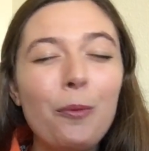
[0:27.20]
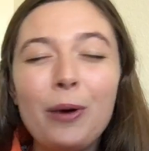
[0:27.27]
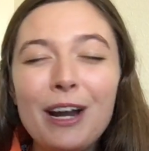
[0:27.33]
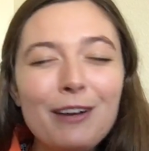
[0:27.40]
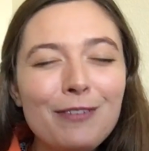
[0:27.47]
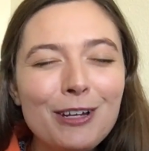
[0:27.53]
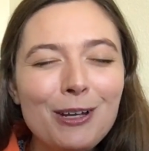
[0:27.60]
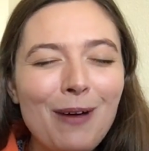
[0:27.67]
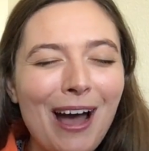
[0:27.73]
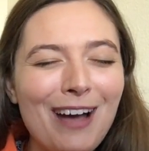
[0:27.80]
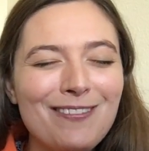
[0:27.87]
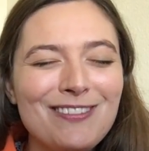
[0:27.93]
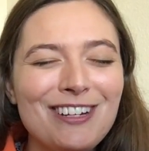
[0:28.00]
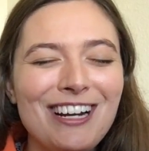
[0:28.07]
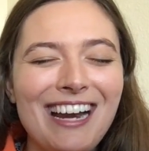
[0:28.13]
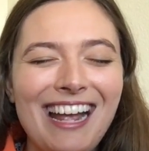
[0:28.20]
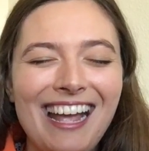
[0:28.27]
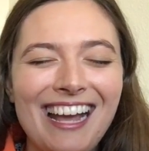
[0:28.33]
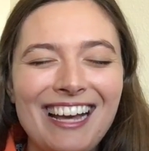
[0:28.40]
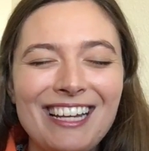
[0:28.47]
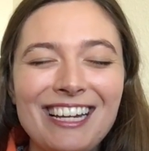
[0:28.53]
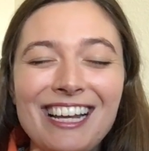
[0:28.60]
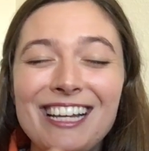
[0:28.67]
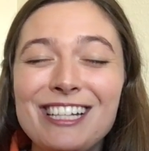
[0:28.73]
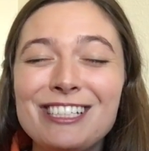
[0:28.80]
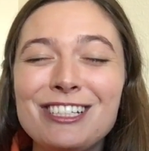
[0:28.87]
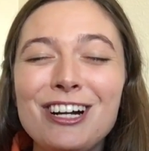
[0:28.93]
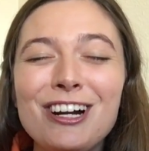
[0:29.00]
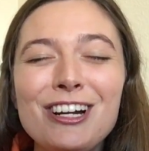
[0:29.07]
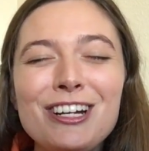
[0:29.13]
Whatever you have in your hand,
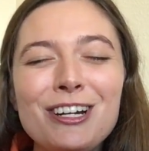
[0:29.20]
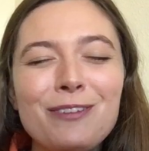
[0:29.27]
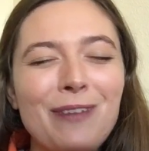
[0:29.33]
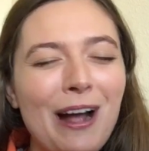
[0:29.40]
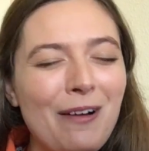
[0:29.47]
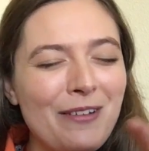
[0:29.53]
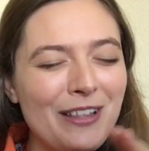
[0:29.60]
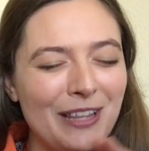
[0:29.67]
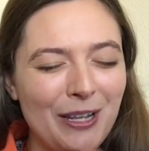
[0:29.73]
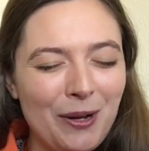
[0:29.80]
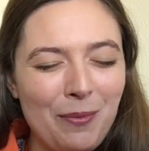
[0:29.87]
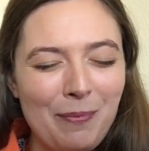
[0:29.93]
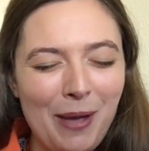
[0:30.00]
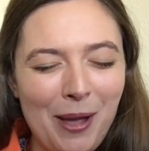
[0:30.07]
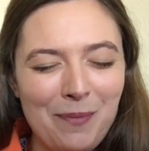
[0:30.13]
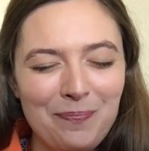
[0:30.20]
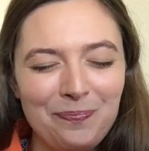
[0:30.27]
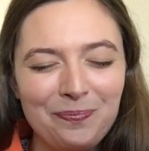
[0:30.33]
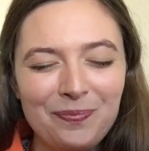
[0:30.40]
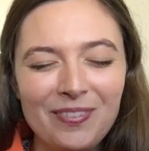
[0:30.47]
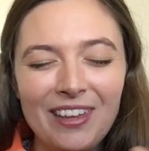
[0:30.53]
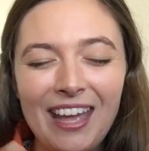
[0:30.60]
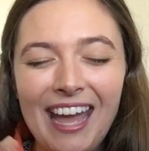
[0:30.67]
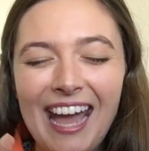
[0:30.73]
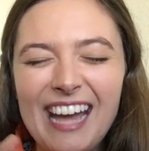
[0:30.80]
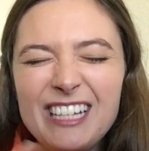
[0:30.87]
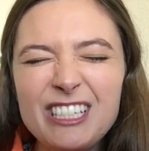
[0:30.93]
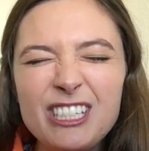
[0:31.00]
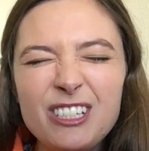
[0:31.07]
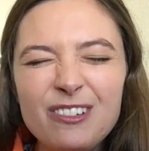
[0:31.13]
turn it around a little bit.
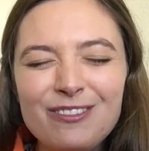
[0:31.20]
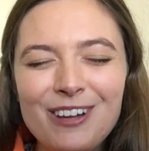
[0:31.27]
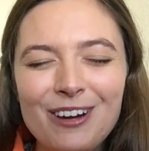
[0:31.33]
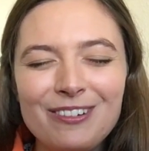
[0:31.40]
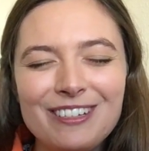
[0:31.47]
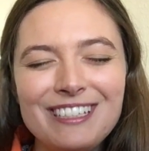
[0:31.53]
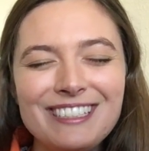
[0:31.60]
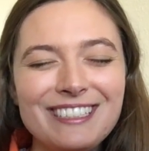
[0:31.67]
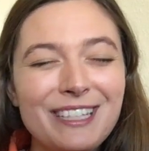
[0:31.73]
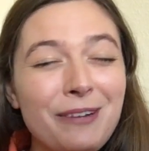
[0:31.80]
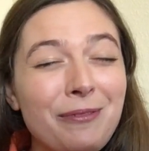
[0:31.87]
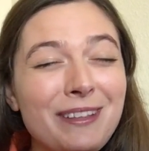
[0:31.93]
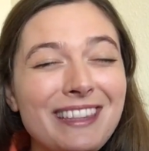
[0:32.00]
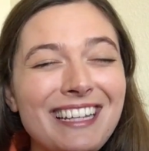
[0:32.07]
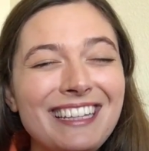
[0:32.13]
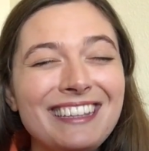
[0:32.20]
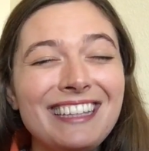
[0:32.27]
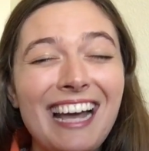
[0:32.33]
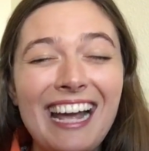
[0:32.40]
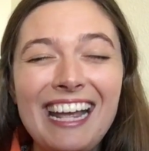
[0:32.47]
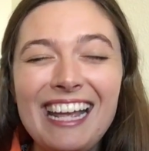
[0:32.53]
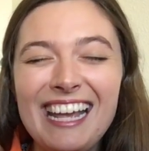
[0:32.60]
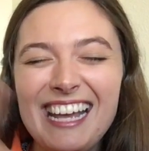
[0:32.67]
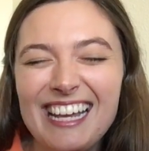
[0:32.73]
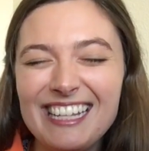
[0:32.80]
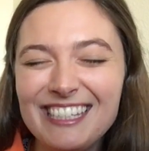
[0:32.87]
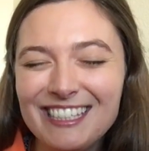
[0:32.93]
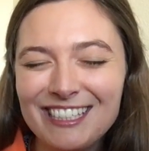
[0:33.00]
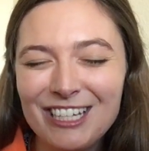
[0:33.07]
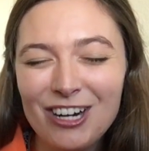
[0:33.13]
And do you notice that when the light
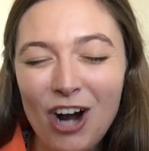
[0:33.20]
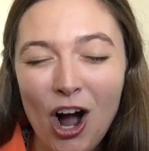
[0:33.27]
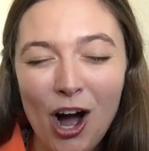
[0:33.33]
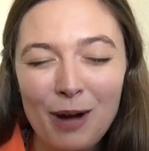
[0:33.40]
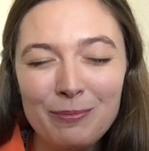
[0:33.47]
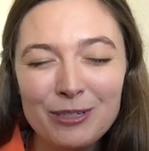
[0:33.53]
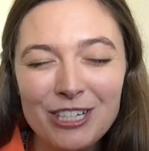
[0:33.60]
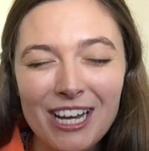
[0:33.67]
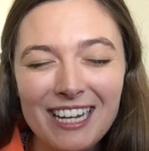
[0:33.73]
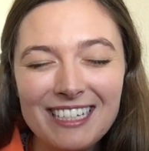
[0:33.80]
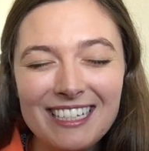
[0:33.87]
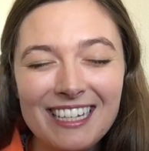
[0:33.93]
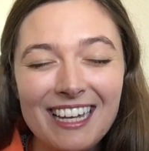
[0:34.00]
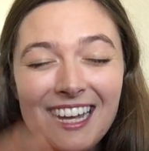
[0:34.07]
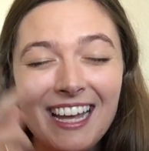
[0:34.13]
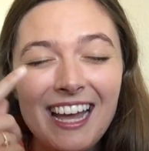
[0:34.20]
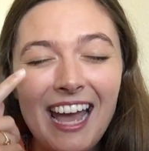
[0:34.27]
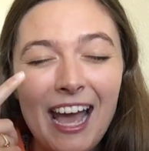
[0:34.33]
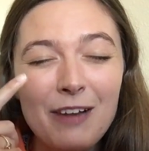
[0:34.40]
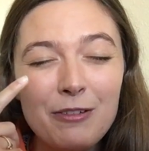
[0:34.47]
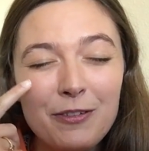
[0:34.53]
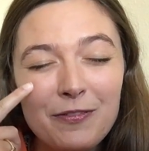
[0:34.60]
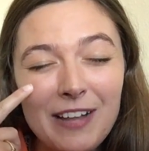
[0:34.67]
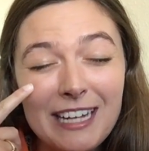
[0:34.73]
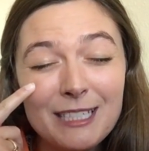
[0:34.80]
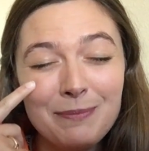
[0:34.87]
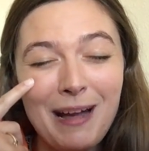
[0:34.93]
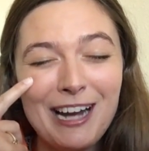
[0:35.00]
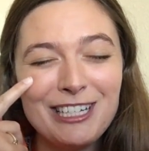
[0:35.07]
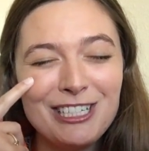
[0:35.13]
hits your object and reflects
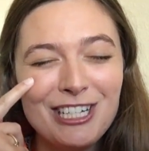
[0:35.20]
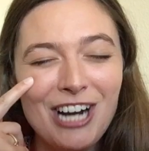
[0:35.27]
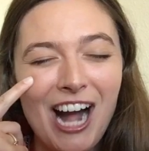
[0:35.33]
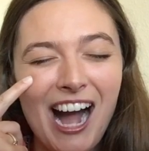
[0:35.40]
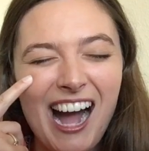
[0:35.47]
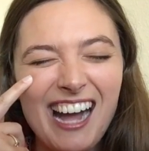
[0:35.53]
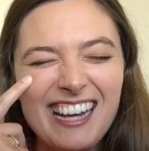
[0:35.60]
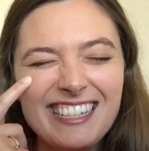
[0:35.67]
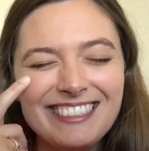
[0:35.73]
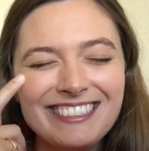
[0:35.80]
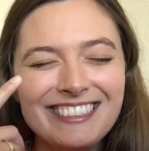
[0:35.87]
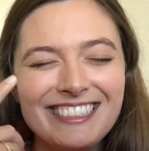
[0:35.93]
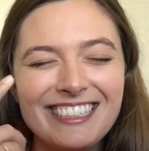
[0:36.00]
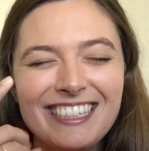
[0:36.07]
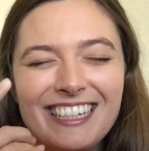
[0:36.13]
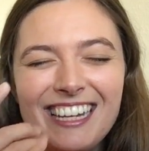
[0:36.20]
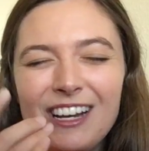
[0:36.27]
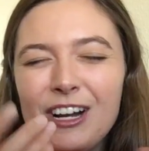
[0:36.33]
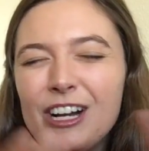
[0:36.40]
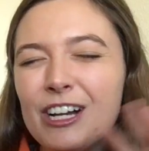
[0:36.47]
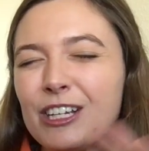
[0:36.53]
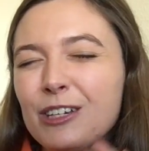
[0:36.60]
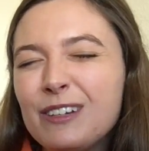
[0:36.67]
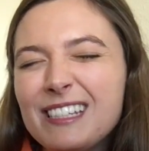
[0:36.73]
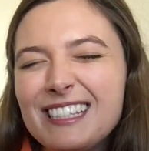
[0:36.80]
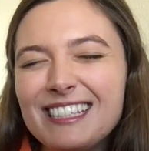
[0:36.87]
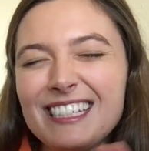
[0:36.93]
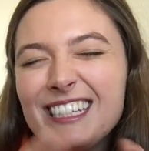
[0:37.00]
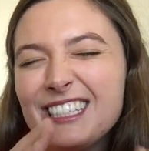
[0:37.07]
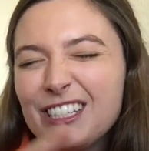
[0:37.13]
back to your eyes, you can
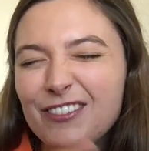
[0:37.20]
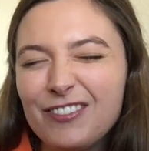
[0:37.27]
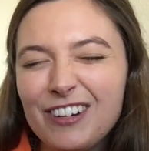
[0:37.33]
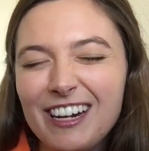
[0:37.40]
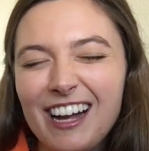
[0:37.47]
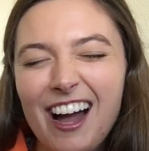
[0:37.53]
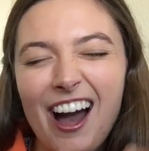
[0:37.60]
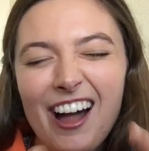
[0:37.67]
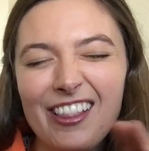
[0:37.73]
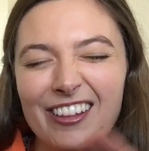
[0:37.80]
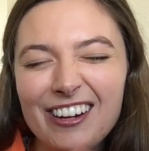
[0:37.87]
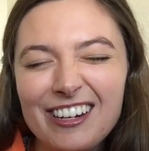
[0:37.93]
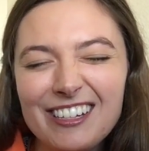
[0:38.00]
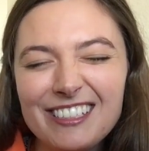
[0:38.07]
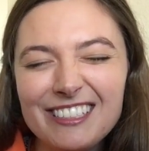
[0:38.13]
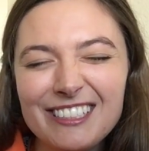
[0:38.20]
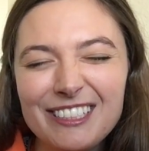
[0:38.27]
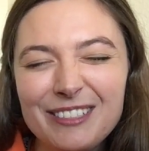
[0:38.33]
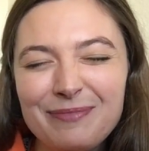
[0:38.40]
see different colors?